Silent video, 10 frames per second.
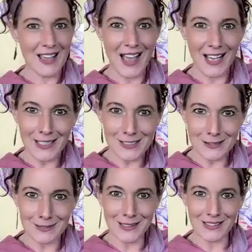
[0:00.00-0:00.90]
How you
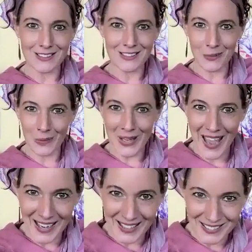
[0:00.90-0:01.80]
doing? You
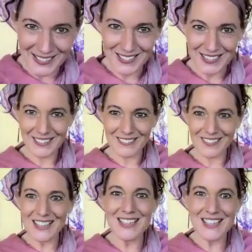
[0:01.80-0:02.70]
okay? What
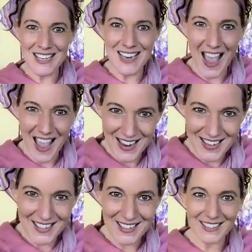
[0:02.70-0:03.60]
do you need, Hank?